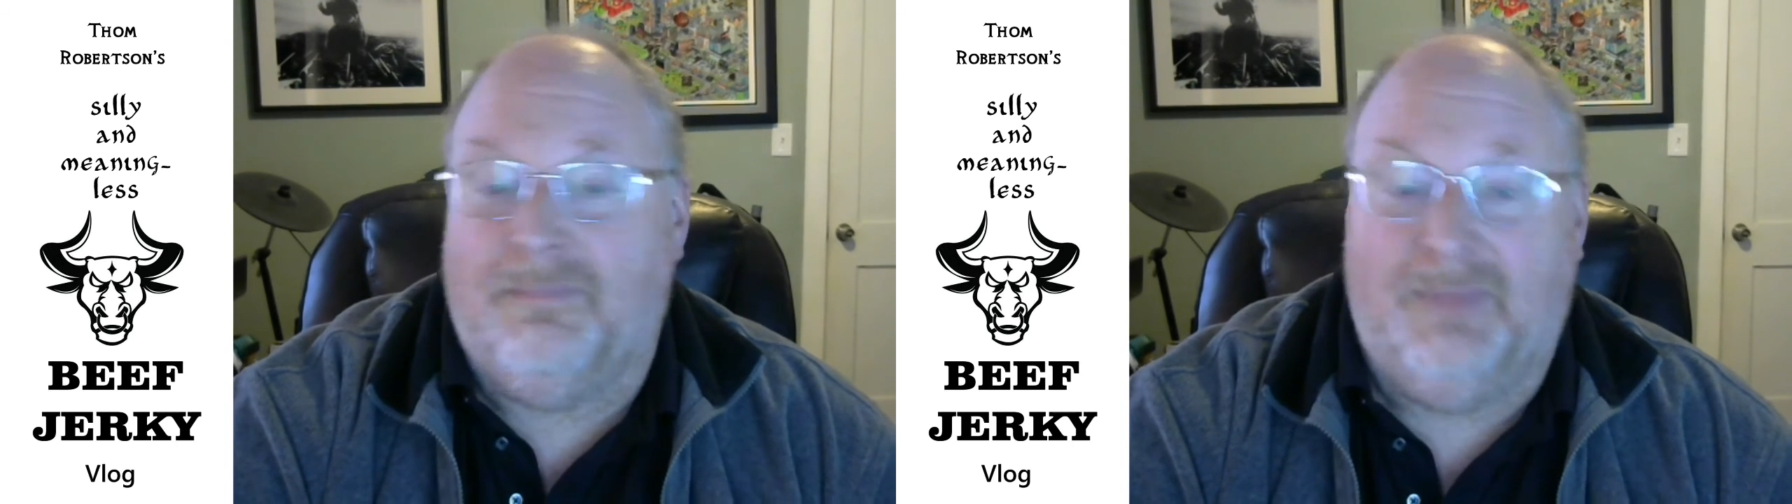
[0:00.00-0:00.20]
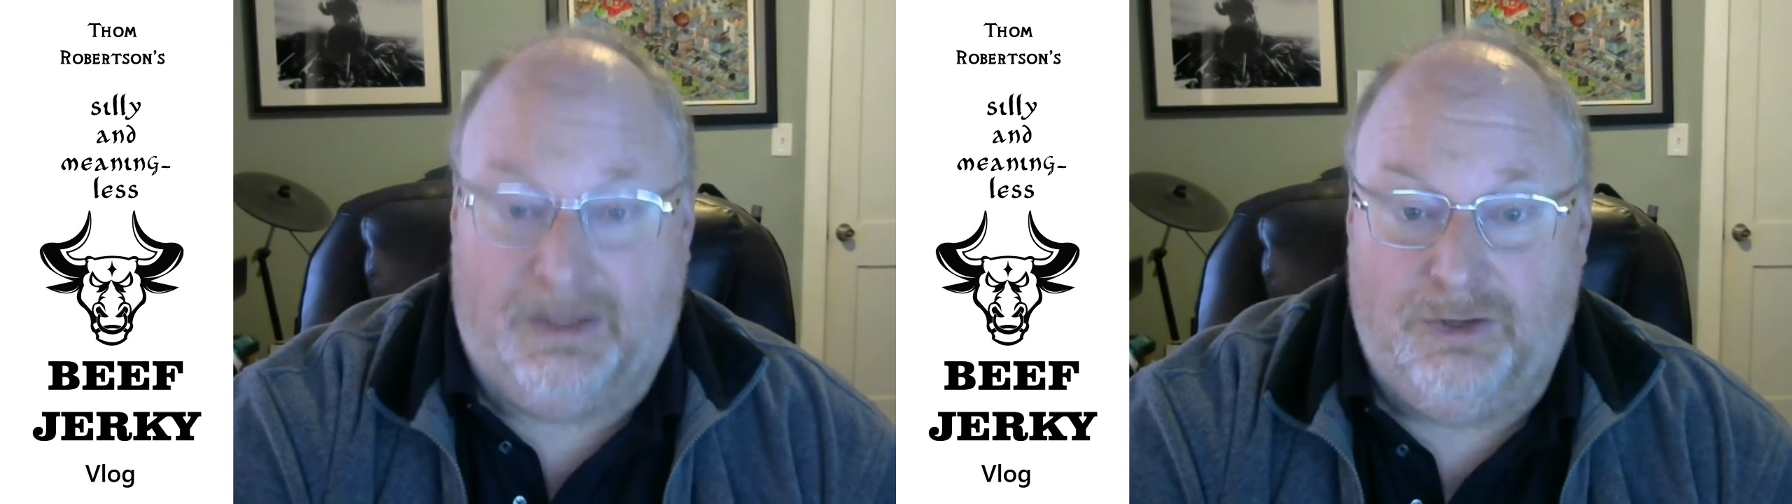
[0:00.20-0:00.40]

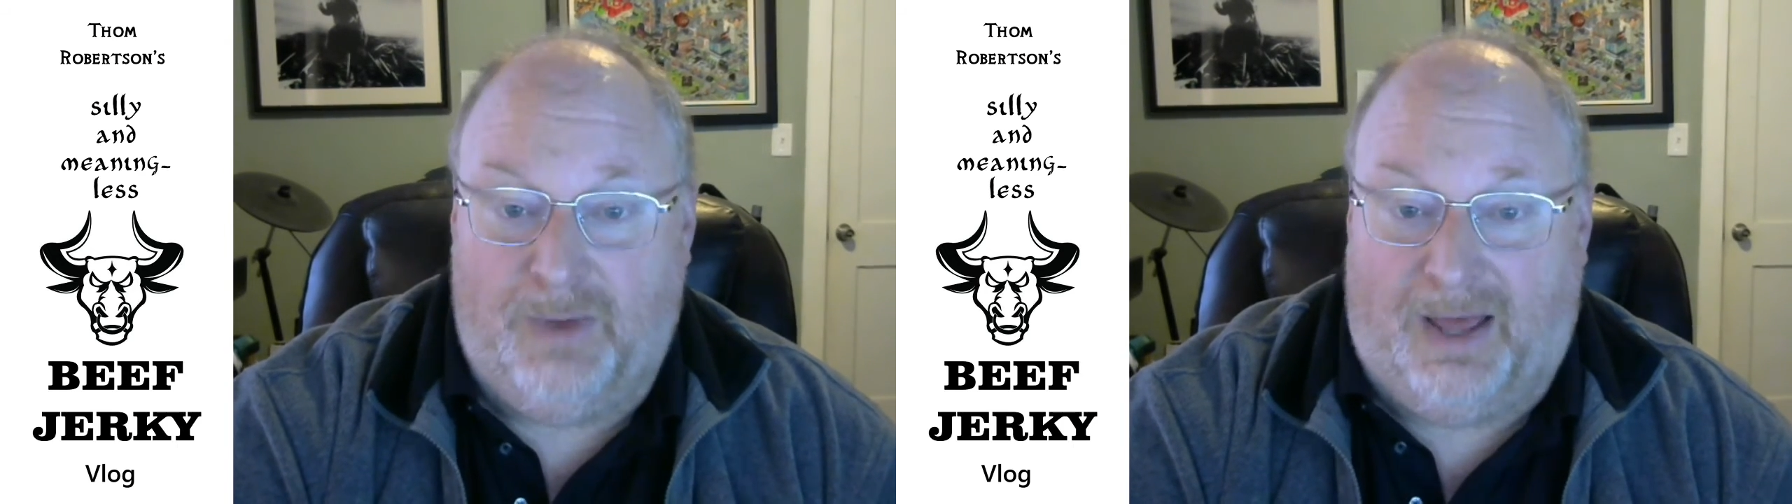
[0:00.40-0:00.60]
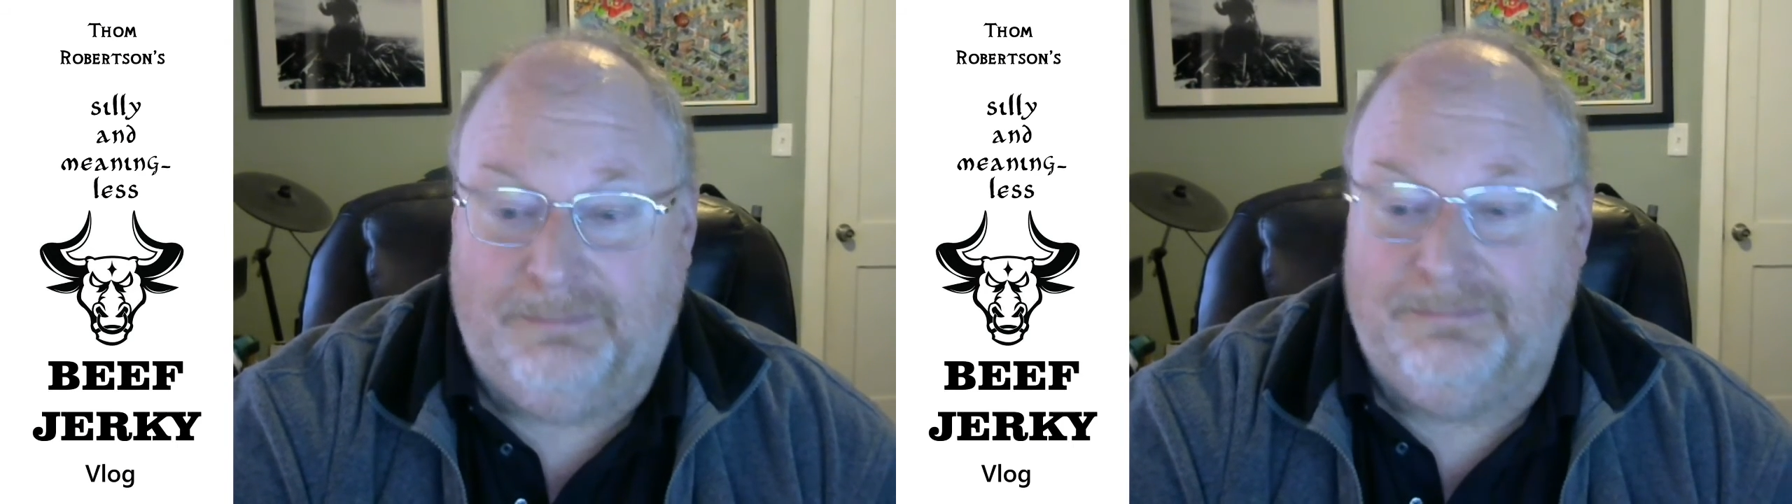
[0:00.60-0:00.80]
Thank
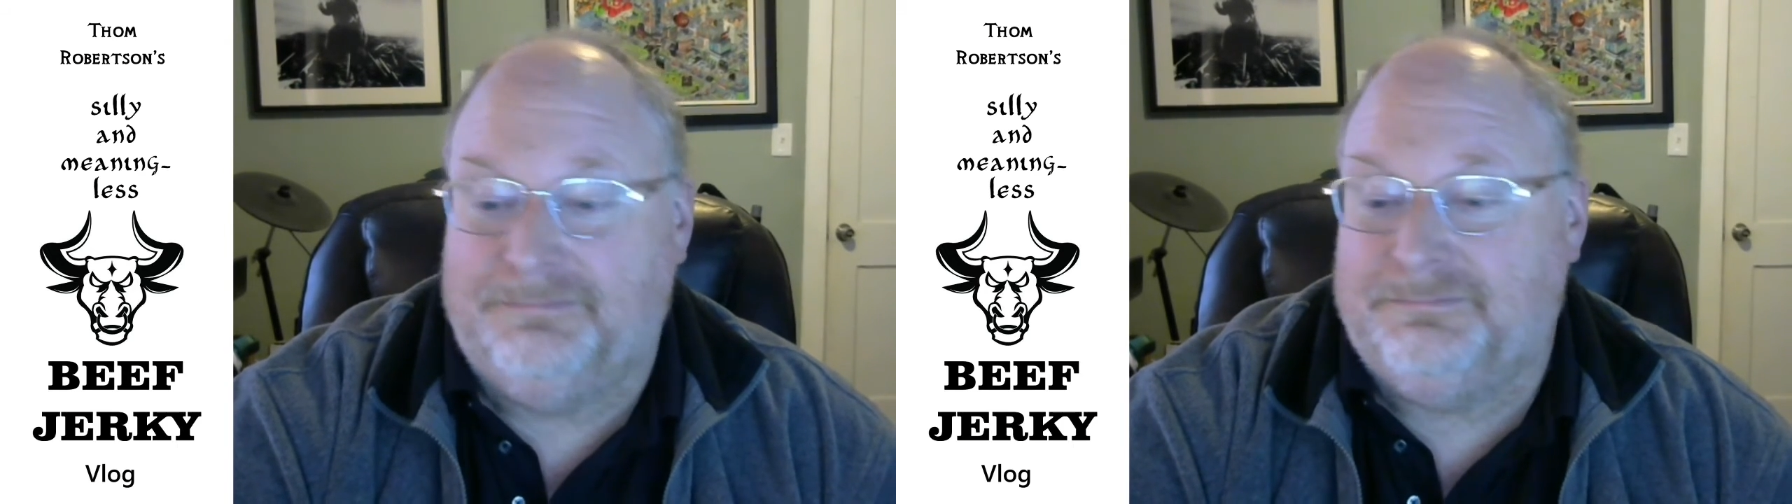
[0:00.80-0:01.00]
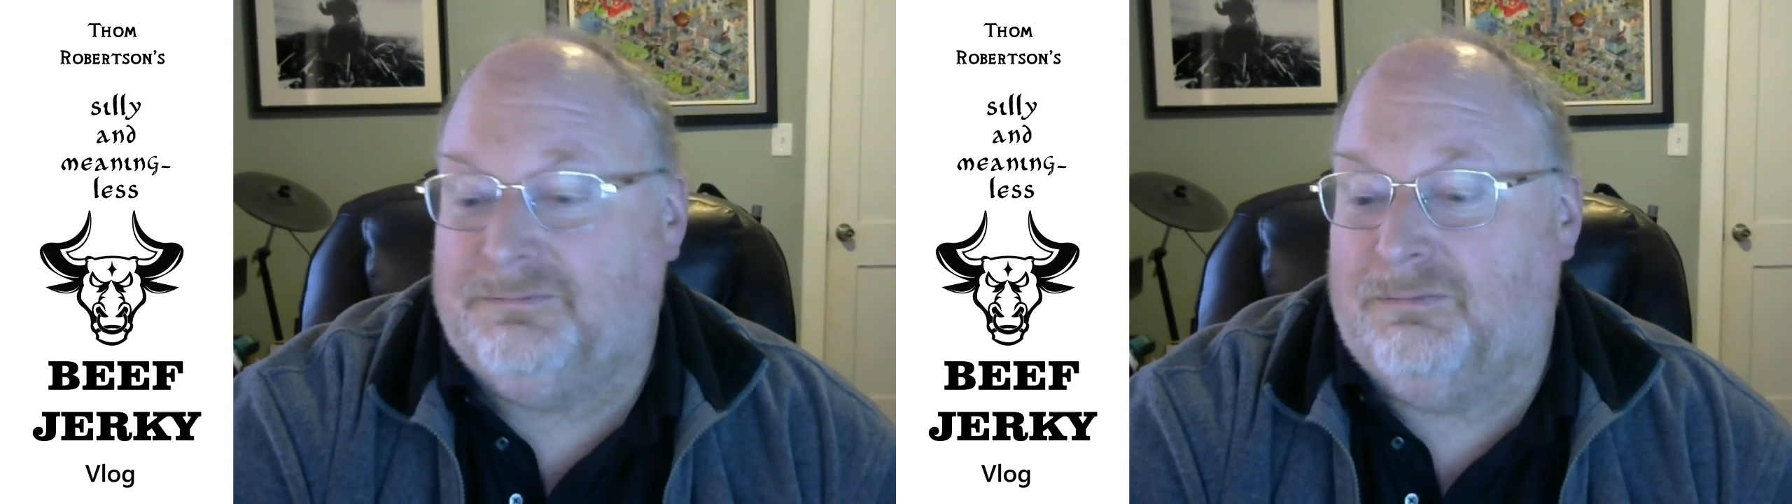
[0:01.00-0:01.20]
you, Adam.
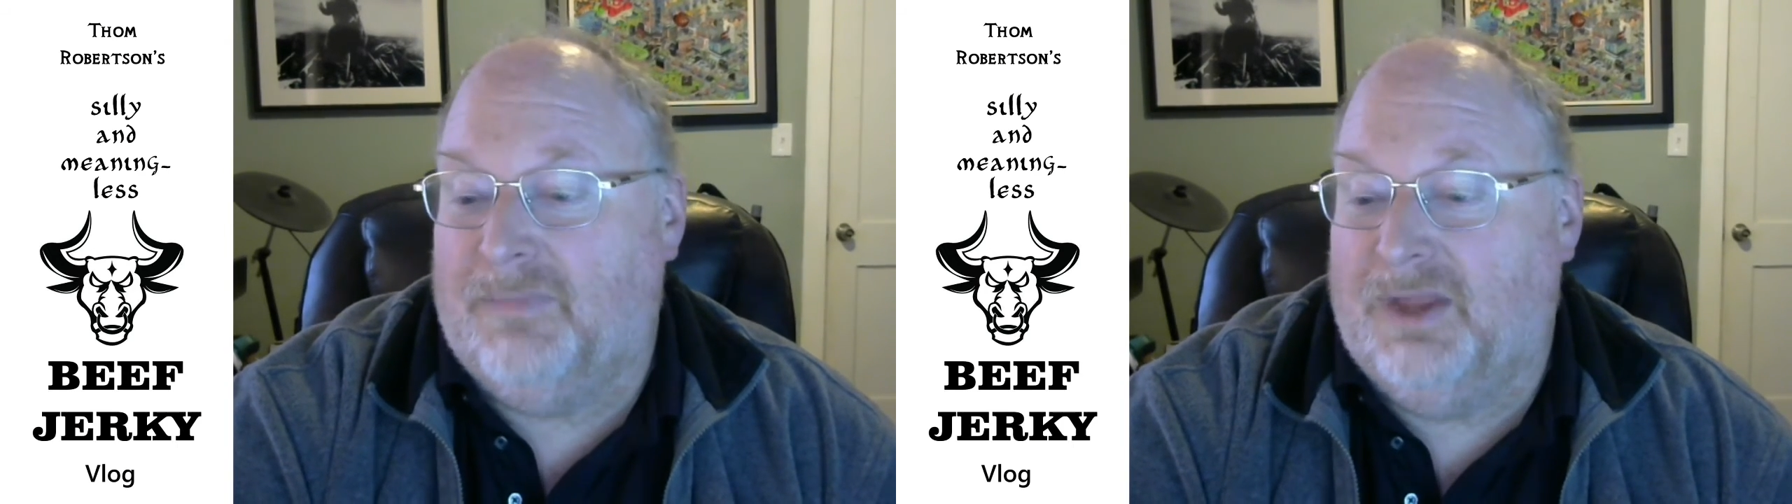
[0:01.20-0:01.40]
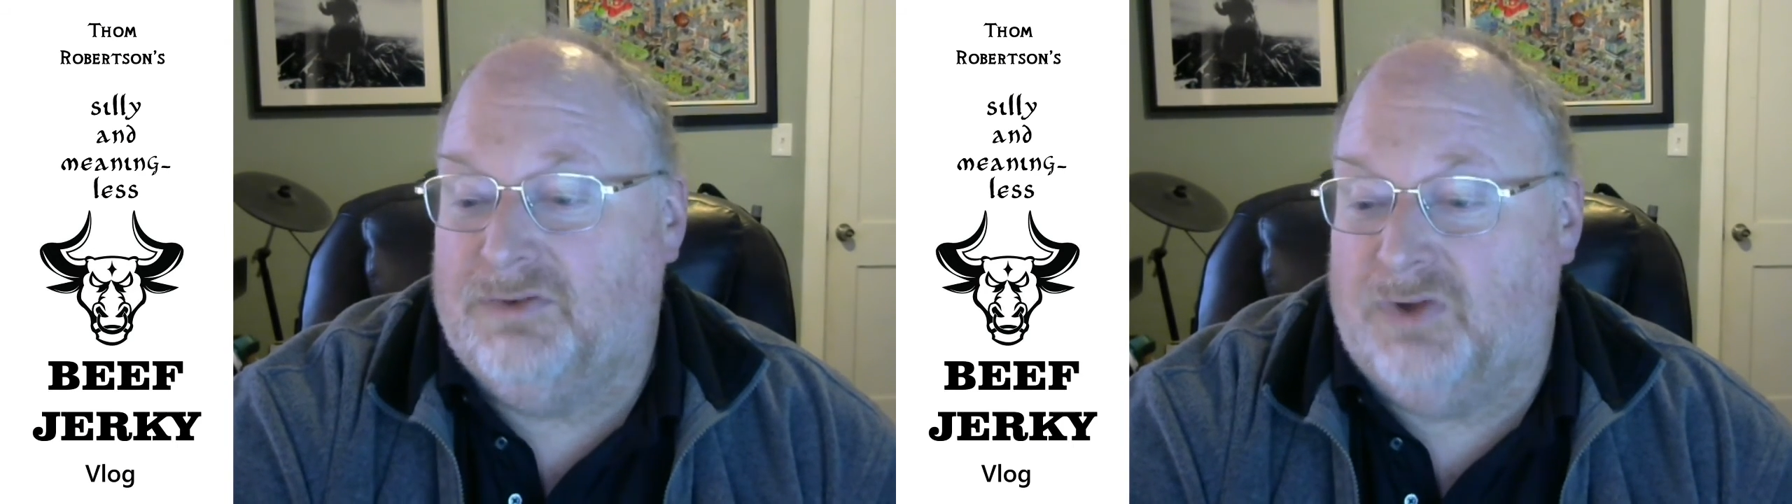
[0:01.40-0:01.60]

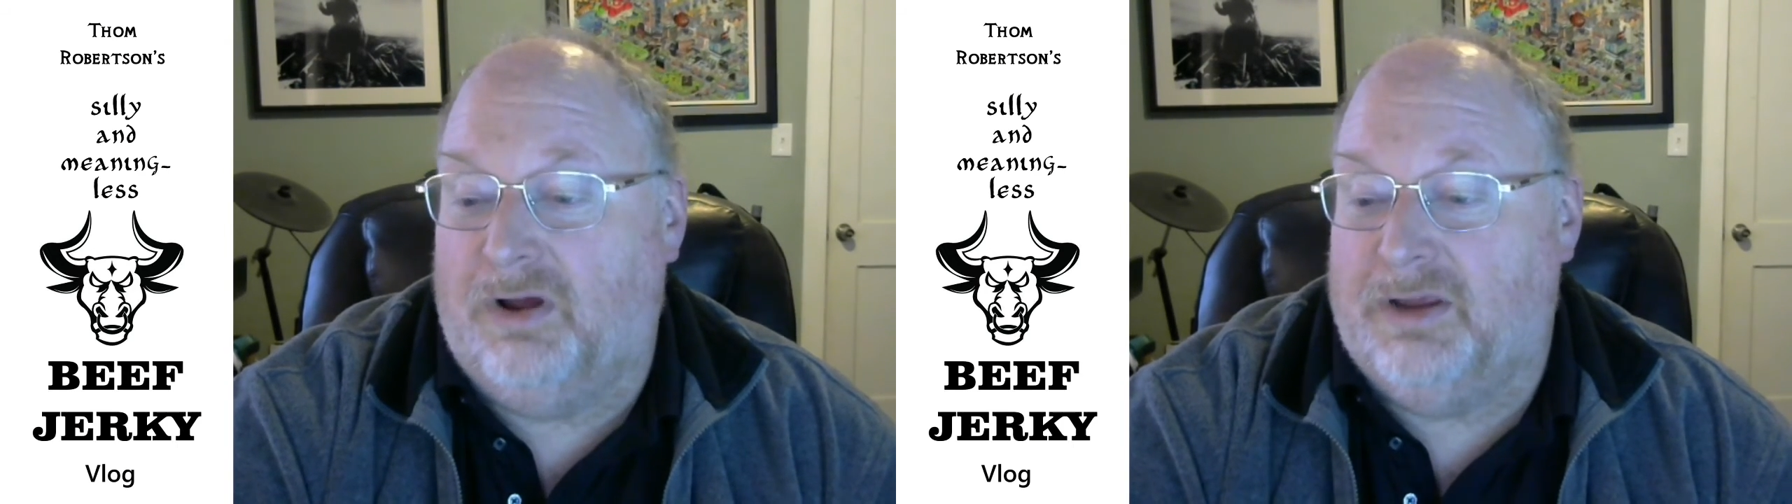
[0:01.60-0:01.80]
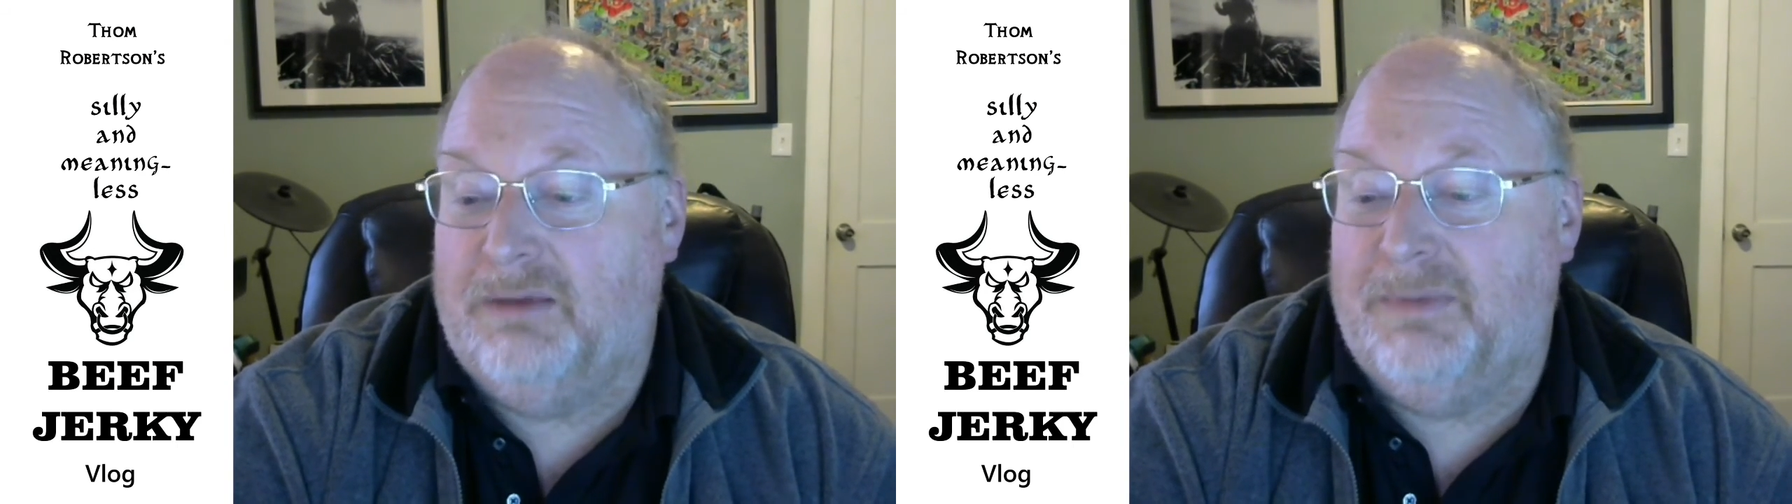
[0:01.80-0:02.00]
Talking